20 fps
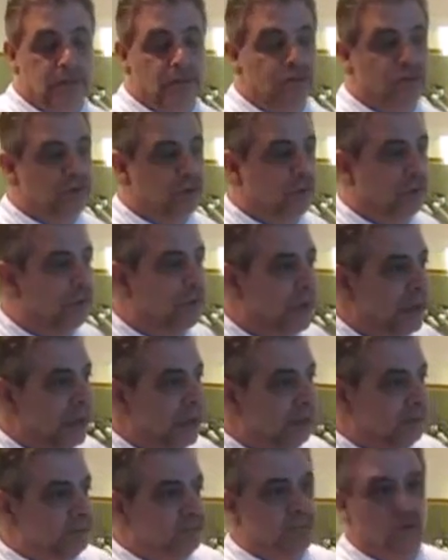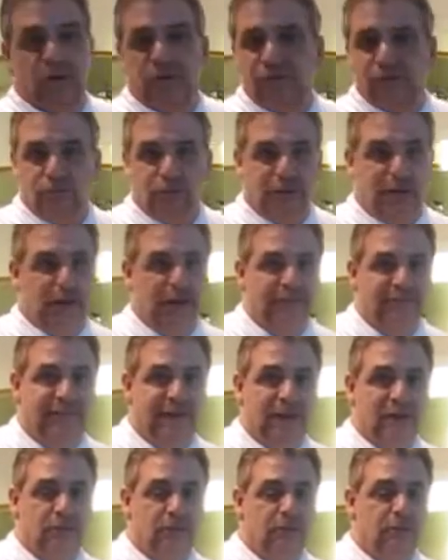So what else was readily
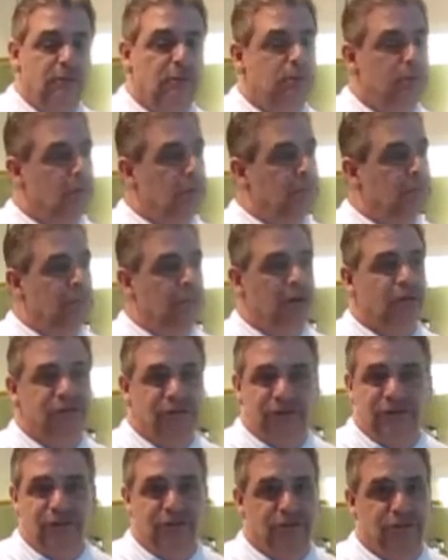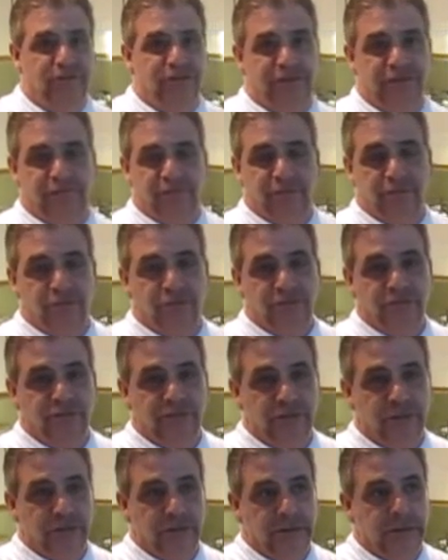available? A multitude of seafoods.
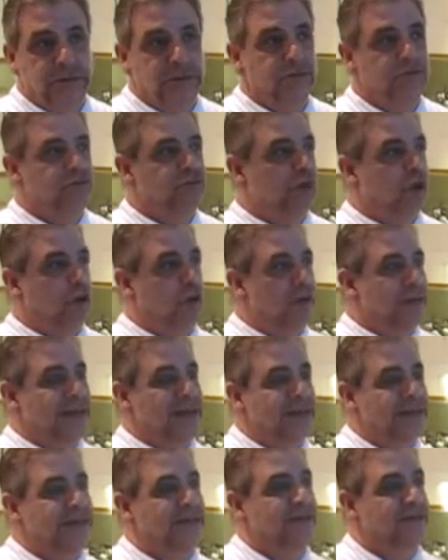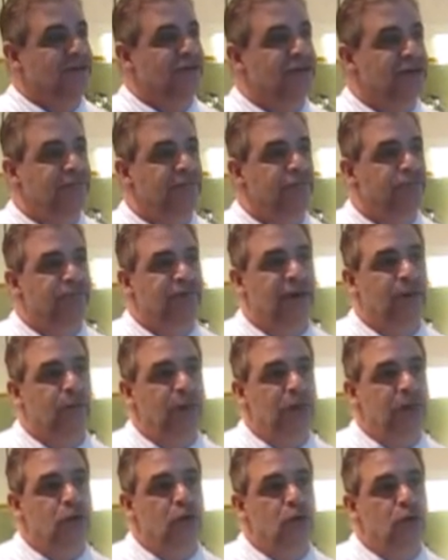So the seafoods that
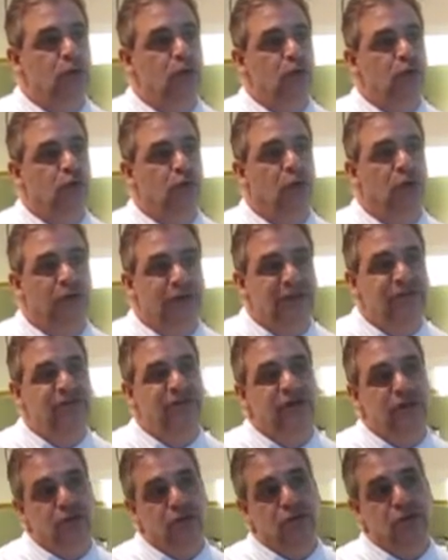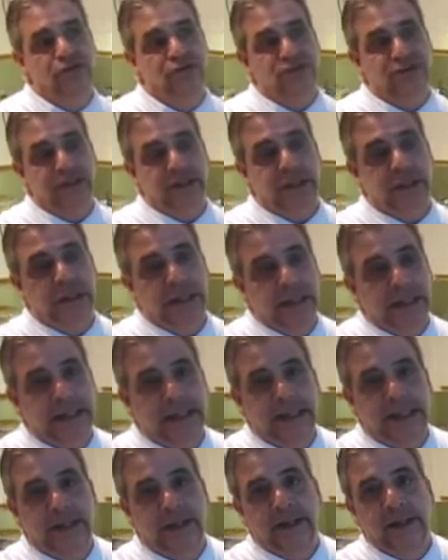we use or is used
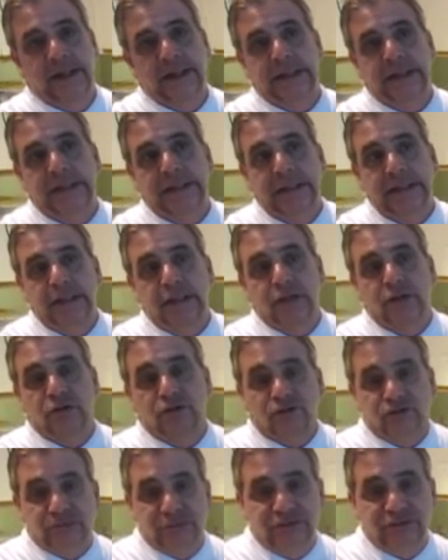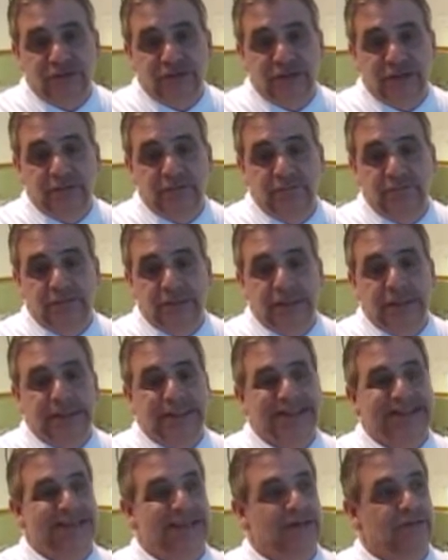on Christmas Eve
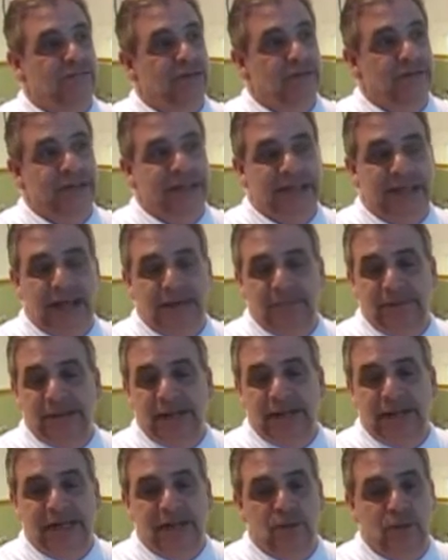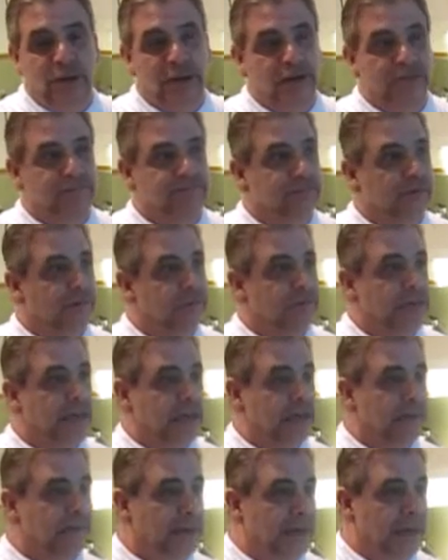can run the gamut anywhere from
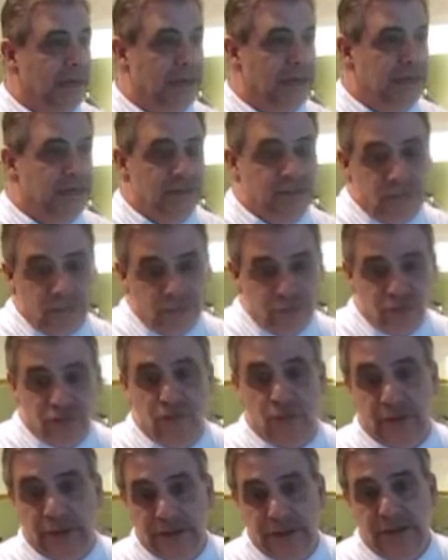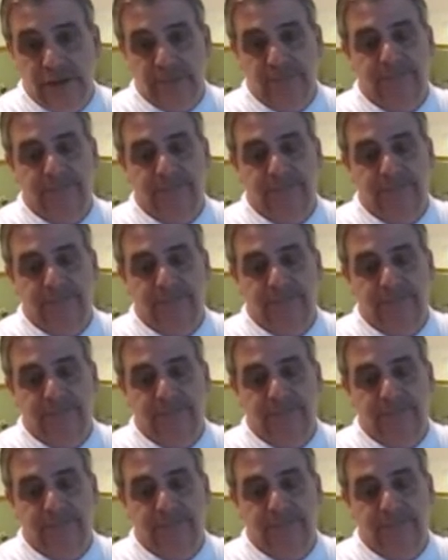calamari or squid,